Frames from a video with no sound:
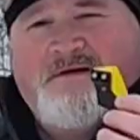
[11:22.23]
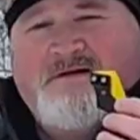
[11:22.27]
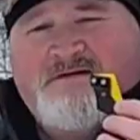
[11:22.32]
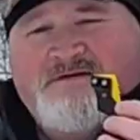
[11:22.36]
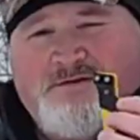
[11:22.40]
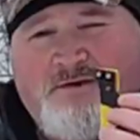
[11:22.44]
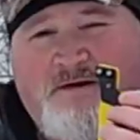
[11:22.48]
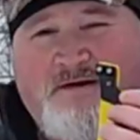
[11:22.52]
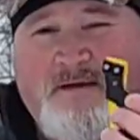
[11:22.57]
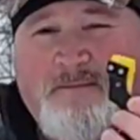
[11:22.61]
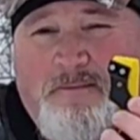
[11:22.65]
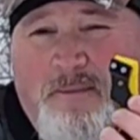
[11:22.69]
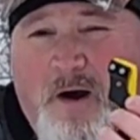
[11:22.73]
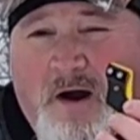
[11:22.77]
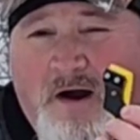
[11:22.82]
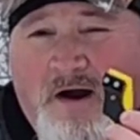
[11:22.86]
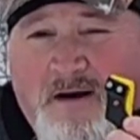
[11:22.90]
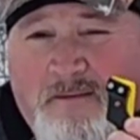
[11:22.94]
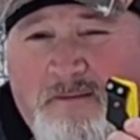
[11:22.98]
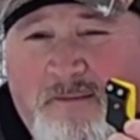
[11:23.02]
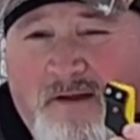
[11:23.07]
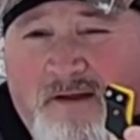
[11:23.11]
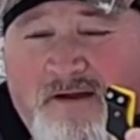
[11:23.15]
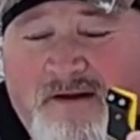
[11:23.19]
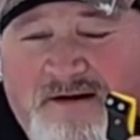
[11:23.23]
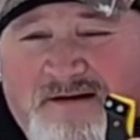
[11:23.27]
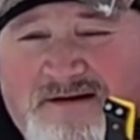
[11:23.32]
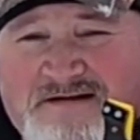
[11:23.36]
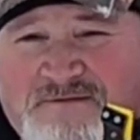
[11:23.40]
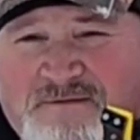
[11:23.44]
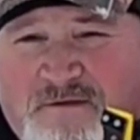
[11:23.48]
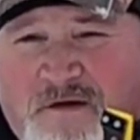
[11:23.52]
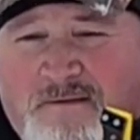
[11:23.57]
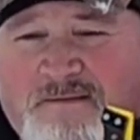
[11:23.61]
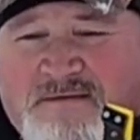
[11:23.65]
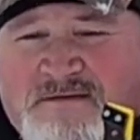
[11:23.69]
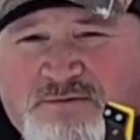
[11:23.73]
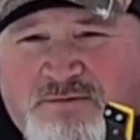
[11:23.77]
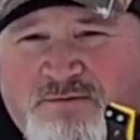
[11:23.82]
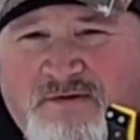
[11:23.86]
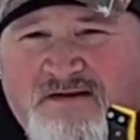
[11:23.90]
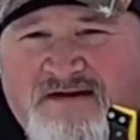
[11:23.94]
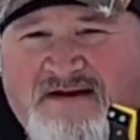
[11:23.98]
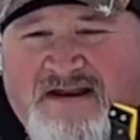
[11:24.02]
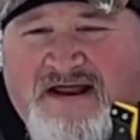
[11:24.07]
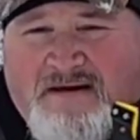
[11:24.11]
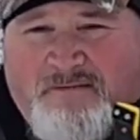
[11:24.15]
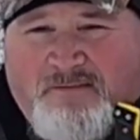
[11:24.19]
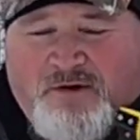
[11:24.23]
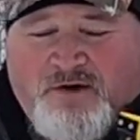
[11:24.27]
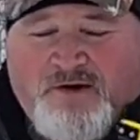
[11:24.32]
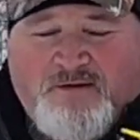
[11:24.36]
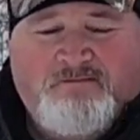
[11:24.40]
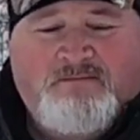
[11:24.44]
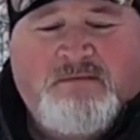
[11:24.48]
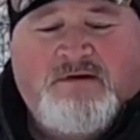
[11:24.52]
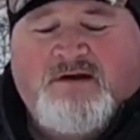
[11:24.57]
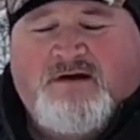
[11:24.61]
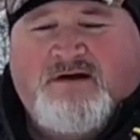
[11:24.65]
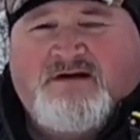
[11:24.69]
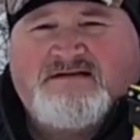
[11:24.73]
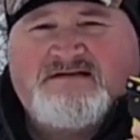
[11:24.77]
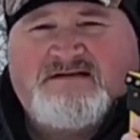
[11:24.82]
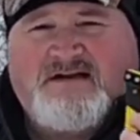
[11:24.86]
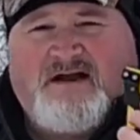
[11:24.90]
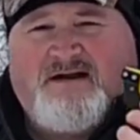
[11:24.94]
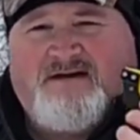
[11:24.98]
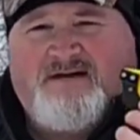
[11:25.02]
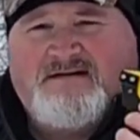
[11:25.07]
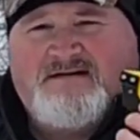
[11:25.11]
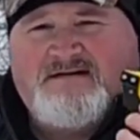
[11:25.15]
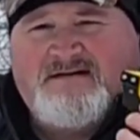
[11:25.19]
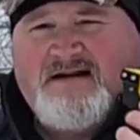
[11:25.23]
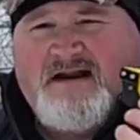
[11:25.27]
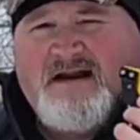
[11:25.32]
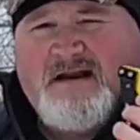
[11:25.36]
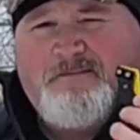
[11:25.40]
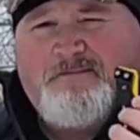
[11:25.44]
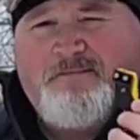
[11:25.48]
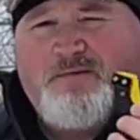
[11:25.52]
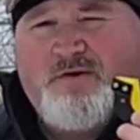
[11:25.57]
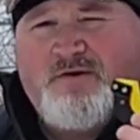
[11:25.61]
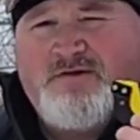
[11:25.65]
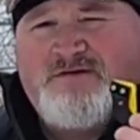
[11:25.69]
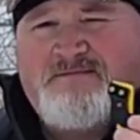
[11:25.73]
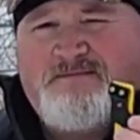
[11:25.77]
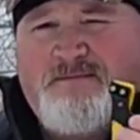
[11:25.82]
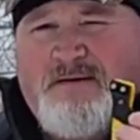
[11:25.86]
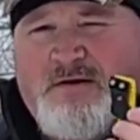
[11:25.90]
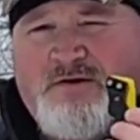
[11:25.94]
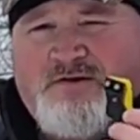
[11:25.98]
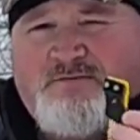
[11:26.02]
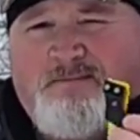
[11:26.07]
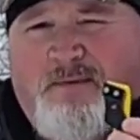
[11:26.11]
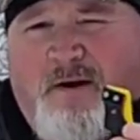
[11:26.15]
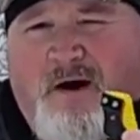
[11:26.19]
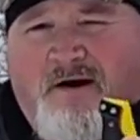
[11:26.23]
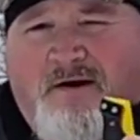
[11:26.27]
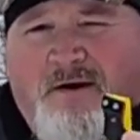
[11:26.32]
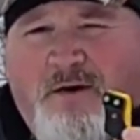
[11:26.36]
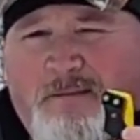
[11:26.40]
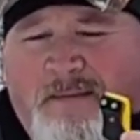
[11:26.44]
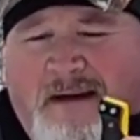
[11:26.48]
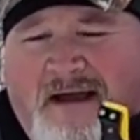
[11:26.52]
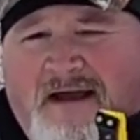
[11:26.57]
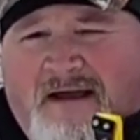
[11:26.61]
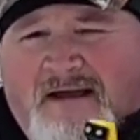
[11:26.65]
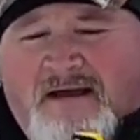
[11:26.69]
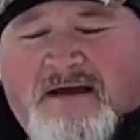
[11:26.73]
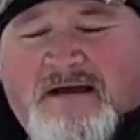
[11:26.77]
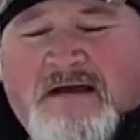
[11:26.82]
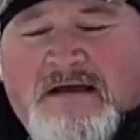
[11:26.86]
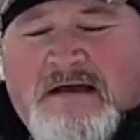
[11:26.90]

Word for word: So right, the pocketability of this frame is really damn good. You can slide this in any purse, pouch, pocket, or bag.